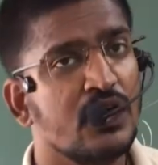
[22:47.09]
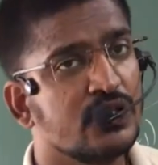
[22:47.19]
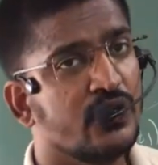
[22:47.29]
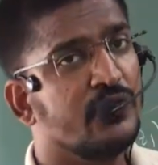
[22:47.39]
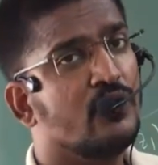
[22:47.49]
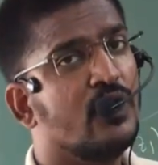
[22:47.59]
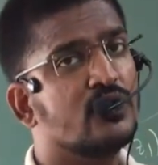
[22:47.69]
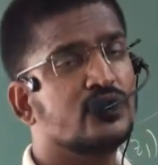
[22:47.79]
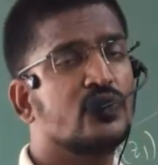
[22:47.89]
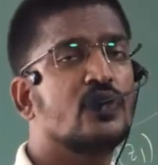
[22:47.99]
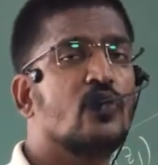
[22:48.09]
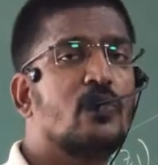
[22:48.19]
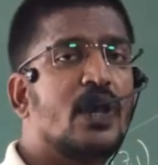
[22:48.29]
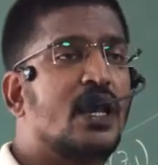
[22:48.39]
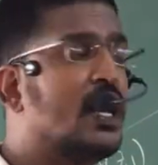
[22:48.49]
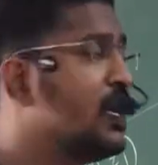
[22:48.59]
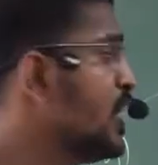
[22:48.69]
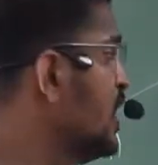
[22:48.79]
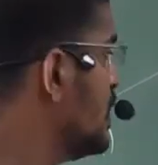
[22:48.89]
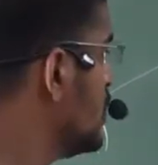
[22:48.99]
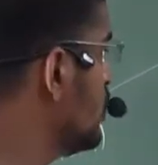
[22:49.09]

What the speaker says: So if you want to show the coplanarity,